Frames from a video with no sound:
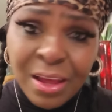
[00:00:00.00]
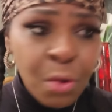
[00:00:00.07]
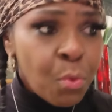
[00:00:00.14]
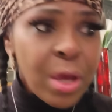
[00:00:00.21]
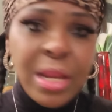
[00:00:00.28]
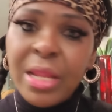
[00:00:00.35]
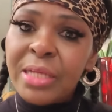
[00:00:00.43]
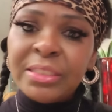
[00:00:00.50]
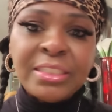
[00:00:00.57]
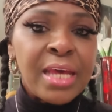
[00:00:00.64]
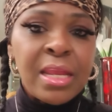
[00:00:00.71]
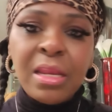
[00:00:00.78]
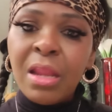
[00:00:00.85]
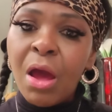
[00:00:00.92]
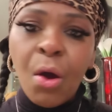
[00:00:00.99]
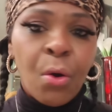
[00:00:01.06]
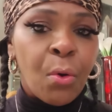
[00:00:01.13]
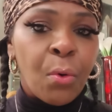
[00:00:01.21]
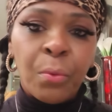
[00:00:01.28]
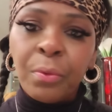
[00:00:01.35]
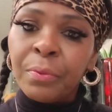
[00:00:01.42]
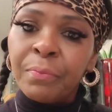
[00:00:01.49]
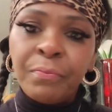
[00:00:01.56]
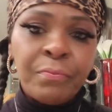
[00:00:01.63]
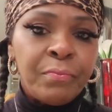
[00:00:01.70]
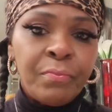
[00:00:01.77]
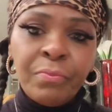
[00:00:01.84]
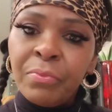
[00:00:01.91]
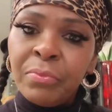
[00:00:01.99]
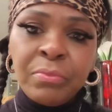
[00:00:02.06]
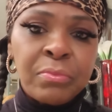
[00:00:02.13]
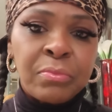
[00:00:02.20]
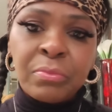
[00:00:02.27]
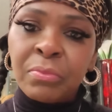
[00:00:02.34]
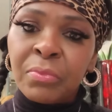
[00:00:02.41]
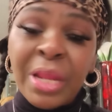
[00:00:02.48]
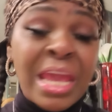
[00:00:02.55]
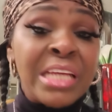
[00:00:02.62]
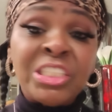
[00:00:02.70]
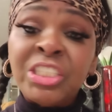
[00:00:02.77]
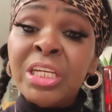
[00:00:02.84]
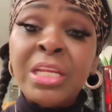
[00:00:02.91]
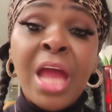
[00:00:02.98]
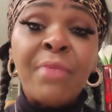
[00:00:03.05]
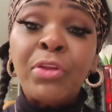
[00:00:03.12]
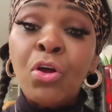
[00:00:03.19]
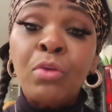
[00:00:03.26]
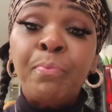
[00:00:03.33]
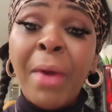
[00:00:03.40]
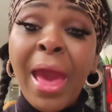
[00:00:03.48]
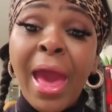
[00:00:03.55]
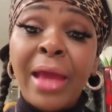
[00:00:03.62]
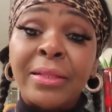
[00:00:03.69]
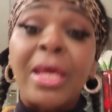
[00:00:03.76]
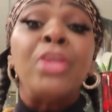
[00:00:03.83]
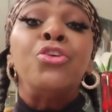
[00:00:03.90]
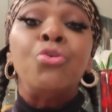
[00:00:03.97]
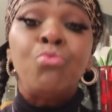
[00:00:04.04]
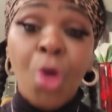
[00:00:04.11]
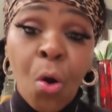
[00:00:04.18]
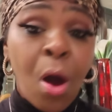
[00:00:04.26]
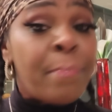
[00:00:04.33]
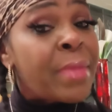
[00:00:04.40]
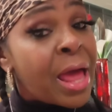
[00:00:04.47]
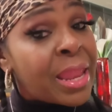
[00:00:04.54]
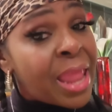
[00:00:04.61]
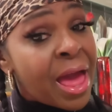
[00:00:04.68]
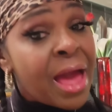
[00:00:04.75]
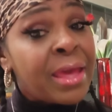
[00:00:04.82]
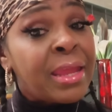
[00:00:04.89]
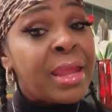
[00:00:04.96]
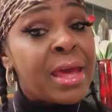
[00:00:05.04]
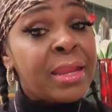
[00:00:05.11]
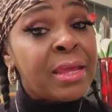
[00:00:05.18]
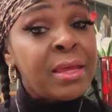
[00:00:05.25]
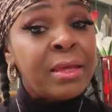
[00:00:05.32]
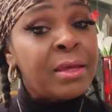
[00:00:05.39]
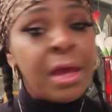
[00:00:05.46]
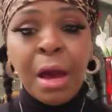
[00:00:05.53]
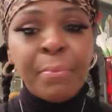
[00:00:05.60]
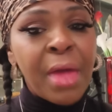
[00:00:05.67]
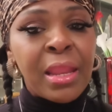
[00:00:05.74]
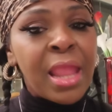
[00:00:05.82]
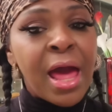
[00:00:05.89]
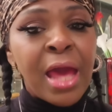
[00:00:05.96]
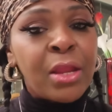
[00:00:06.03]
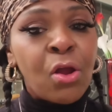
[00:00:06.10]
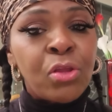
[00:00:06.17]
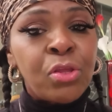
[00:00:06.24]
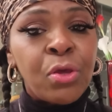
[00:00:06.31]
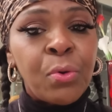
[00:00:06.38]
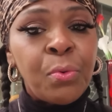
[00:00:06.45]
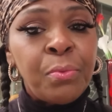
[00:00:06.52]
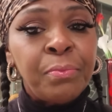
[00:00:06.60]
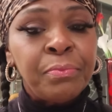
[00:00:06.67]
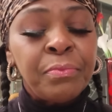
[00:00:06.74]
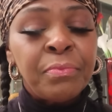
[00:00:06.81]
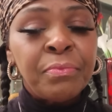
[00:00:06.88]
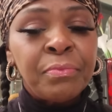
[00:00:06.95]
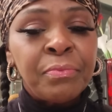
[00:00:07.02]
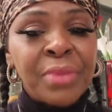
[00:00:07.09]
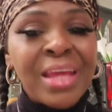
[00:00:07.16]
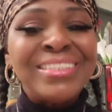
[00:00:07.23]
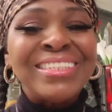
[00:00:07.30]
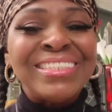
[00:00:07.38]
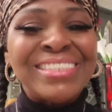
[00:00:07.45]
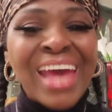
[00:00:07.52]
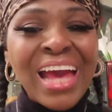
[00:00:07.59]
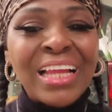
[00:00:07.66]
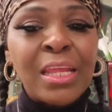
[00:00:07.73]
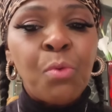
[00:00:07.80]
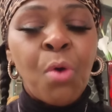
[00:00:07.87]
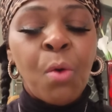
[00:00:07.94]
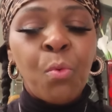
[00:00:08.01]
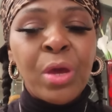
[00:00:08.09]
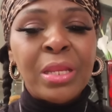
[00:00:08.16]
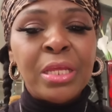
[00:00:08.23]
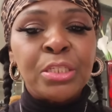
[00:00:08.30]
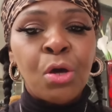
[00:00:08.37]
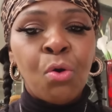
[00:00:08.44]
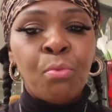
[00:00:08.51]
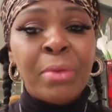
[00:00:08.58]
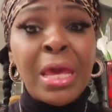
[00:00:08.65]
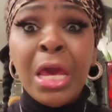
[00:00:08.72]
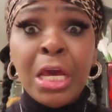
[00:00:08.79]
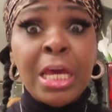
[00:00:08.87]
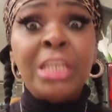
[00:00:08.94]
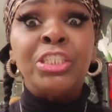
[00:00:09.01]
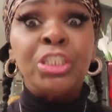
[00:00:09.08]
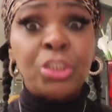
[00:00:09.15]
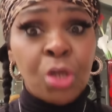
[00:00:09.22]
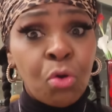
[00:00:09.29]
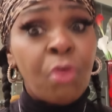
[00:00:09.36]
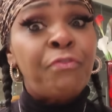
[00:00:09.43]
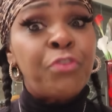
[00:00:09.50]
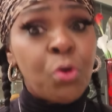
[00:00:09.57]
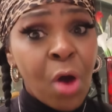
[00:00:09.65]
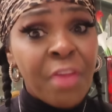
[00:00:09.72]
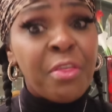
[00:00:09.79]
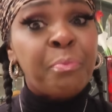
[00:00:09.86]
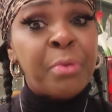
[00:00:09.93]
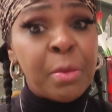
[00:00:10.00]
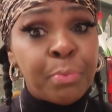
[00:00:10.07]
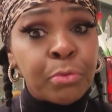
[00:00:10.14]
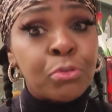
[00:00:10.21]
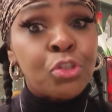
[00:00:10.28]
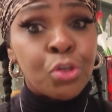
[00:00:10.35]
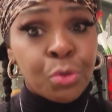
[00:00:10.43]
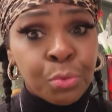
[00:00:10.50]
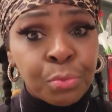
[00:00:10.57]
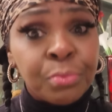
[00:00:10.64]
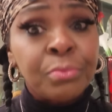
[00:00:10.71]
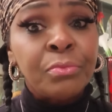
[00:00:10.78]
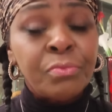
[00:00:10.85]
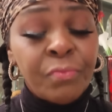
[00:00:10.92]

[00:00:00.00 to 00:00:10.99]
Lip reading: Whitney said no. And she never looked back. And you know I'm not lying, Eddie. I'm not lying on you. That is exactly what Whitney told me. And she told a few other people too.